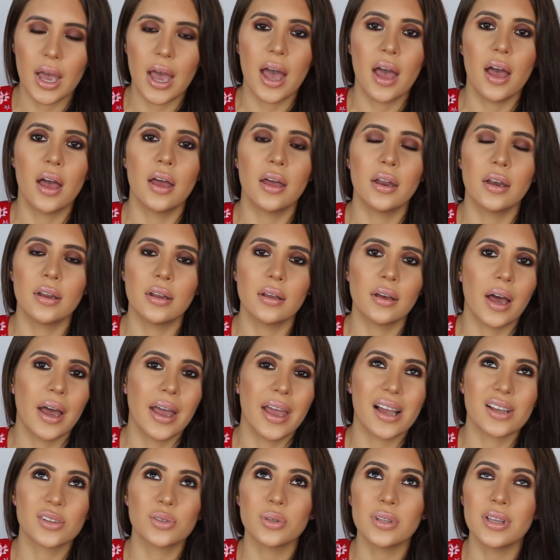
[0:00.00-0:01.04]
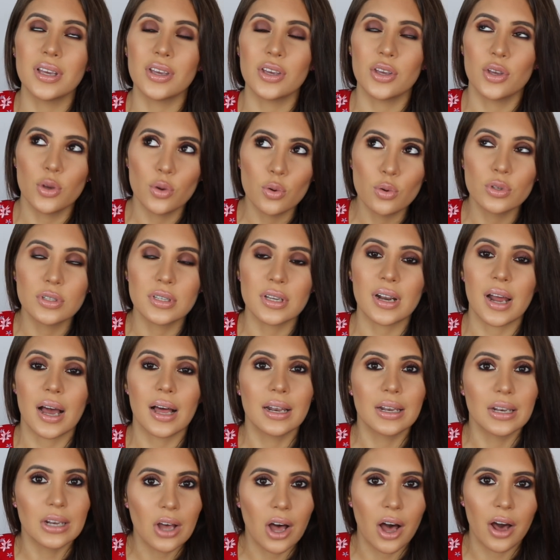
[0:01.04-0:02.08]
and I actually use it
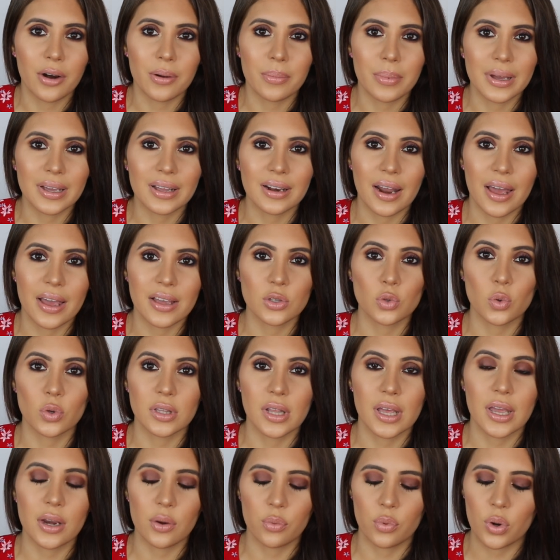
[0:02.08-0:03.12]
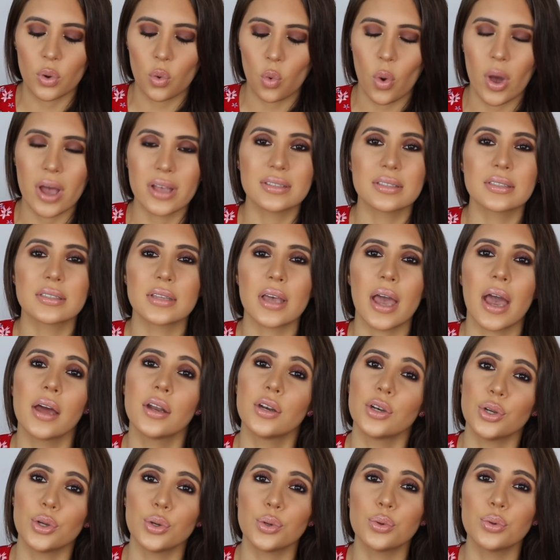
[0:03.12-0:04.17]
a lot of my clients when they request
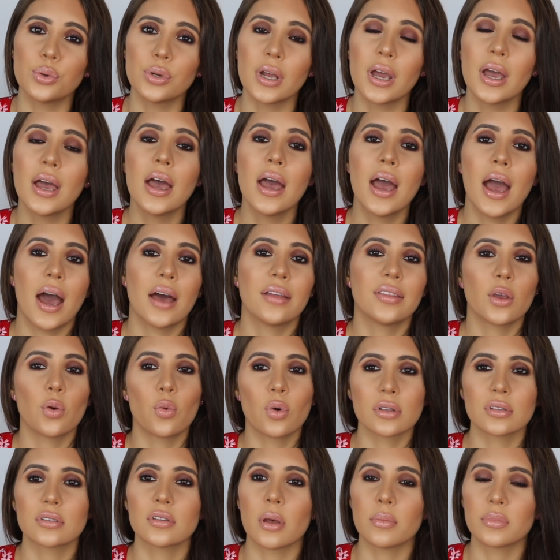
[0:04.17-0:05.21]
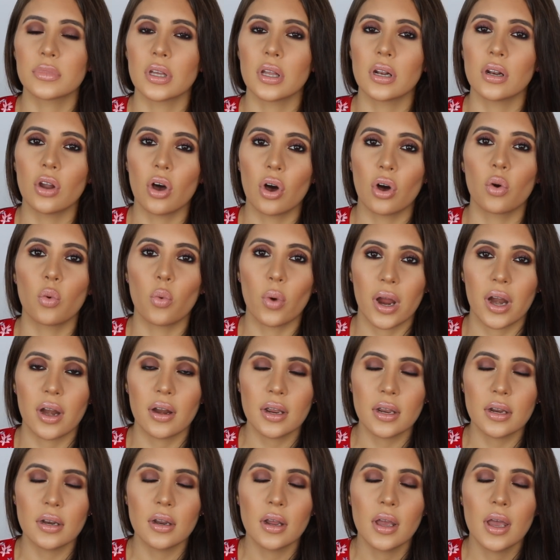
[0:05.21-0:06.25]
a nude and they want something long
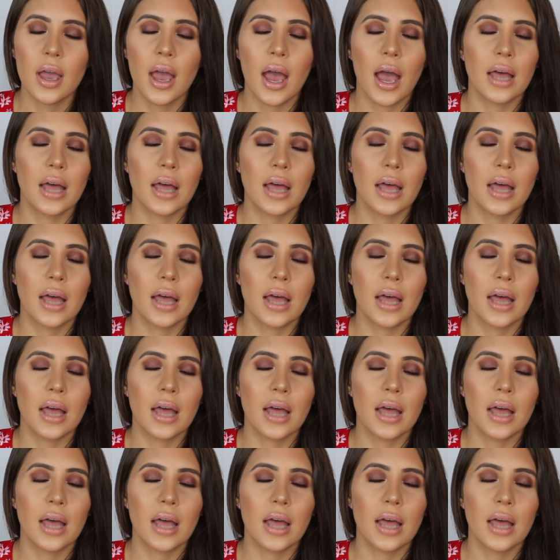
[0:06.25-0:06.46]
wearing.